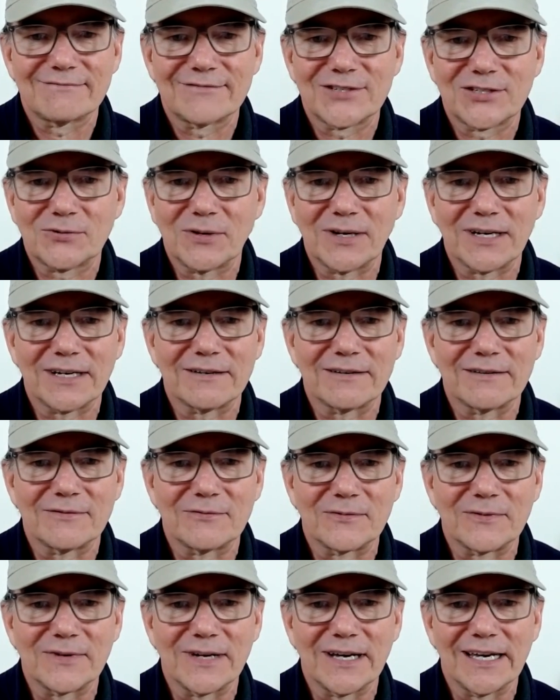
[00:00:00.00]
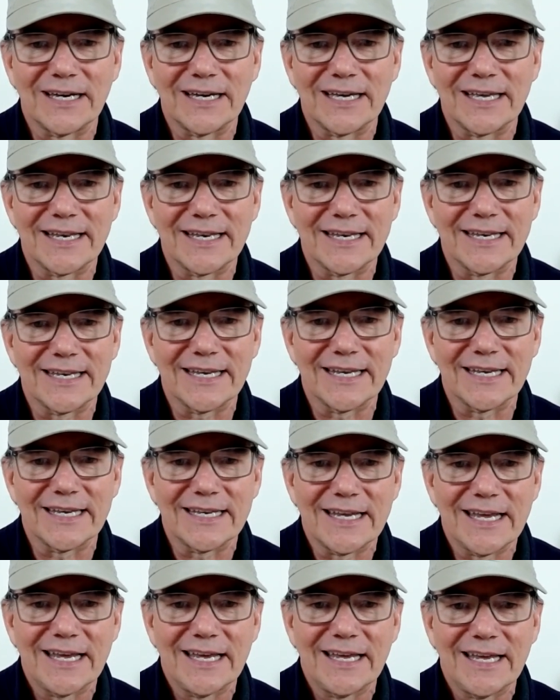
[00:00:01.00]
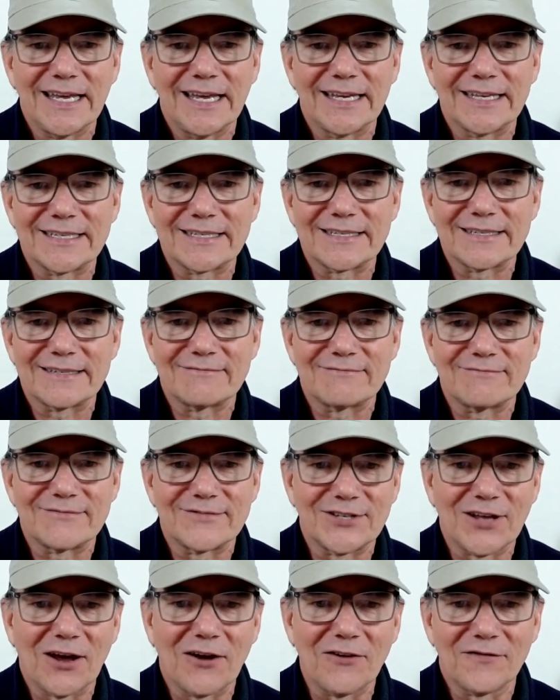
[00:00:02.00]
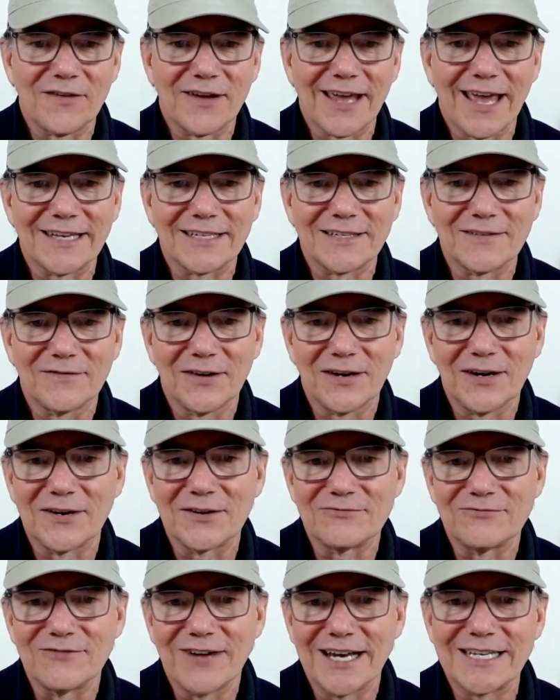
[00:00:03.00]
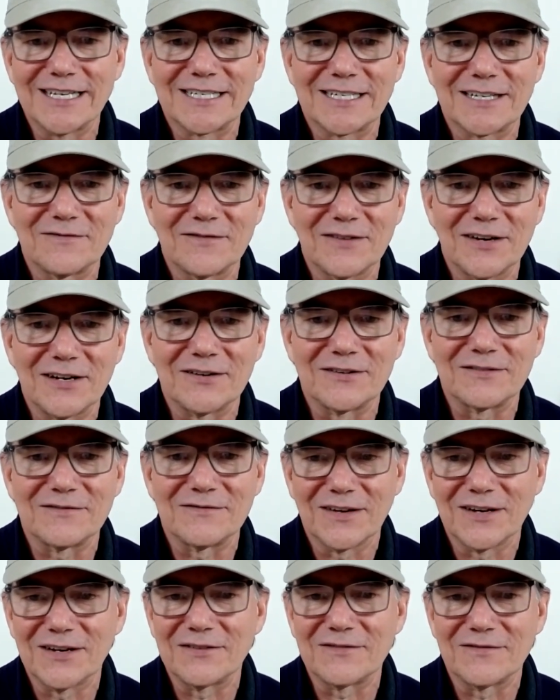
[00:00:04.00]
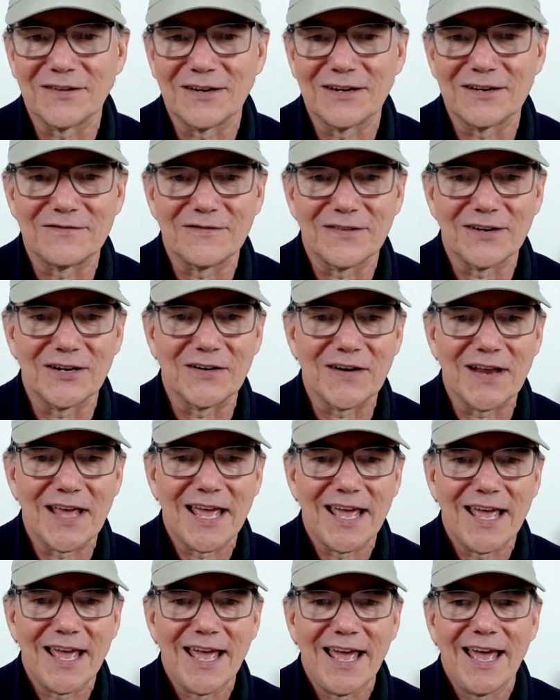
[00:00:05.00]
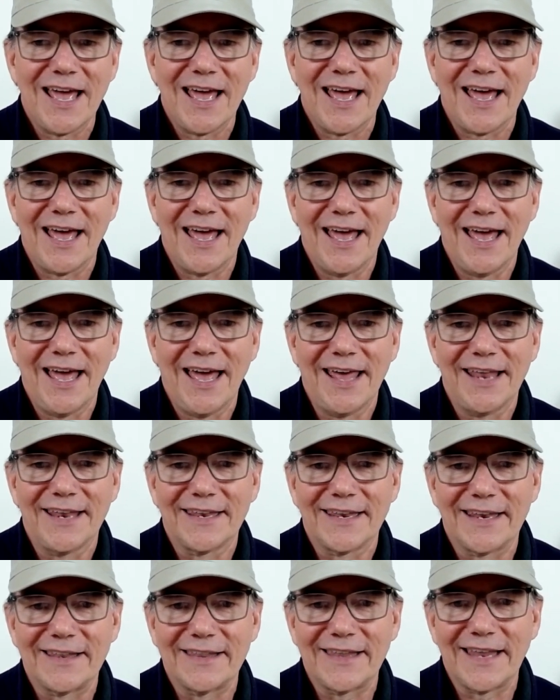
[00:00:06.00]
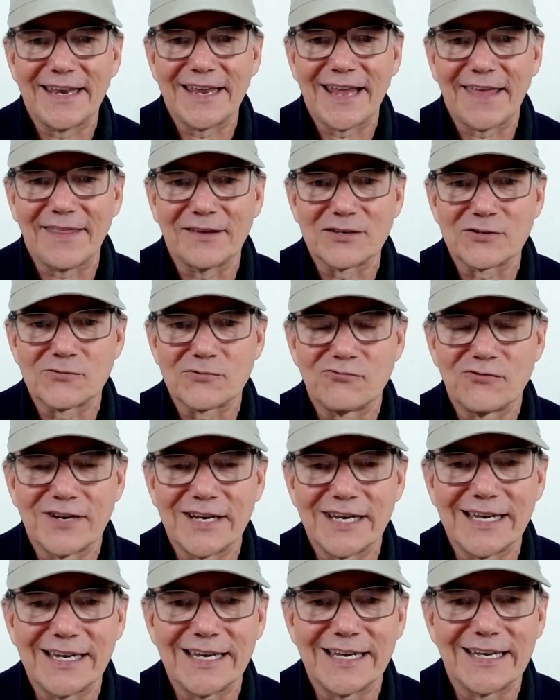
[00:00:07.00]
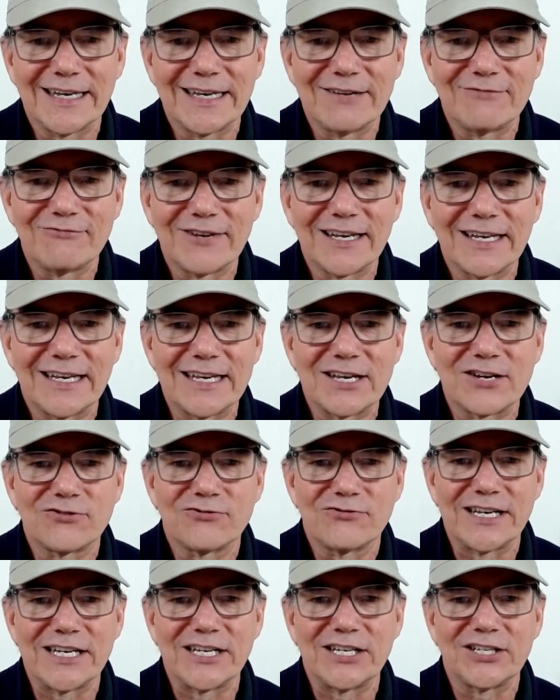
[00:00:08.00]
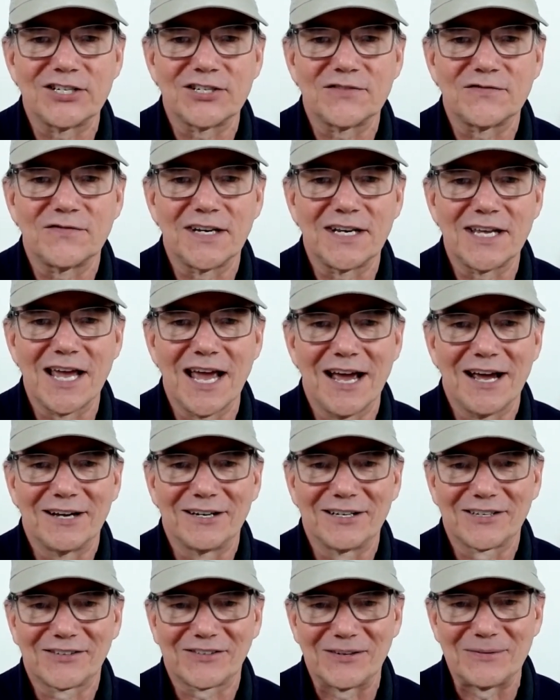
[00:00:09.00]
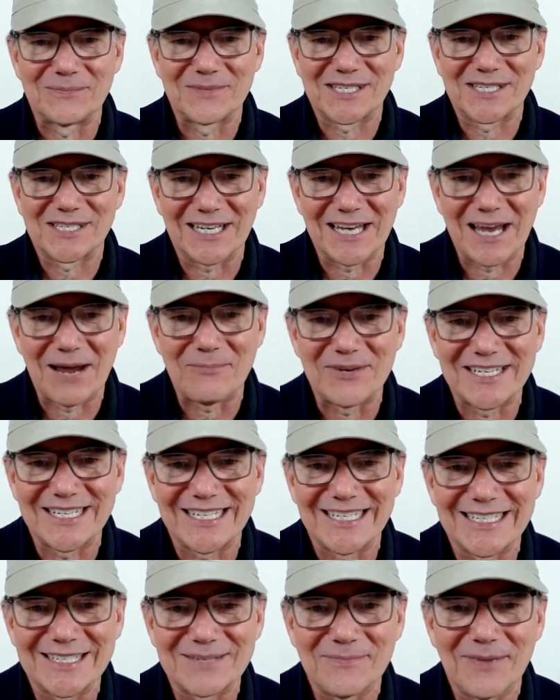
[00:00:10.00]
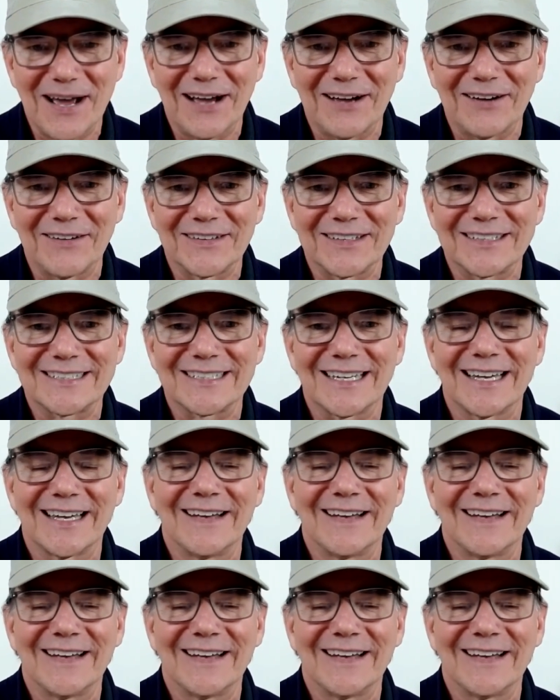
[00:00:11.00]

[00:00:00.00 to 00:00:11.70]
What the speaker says: Twitter, and it's don't forget to vote, register, vote, vote, vote, vote. And then you get those really, really cringe videos from celebrities about